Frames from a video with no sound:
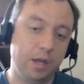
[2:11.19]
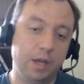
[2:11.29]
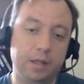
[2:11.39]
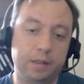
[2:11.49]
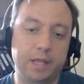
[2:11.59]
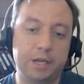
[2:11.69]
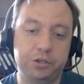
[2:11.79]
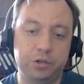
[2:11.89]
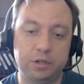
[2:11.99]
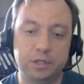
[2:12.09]
And
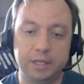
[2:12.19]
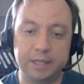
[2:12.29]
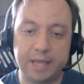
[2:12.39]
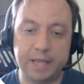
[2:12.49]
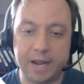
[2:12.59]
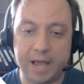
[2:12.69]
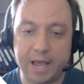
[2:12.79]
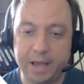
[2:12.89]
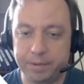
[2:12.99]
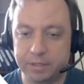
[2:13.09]
naturally, that
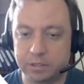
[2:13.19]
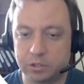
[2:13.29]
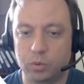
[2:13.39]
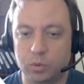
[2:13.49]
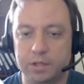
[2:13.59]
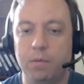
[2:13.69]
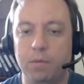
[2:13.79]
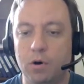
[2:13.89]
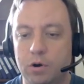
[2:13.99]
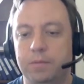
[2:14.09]
happens toward the
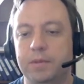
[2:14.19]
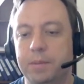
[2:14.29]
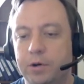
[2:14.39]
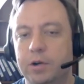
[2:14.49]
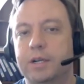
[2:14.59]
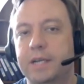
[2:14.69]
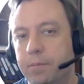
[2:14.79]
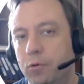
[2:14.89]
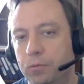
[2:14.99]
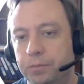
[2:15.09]
bottom of the periodic
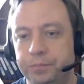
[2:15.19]
table.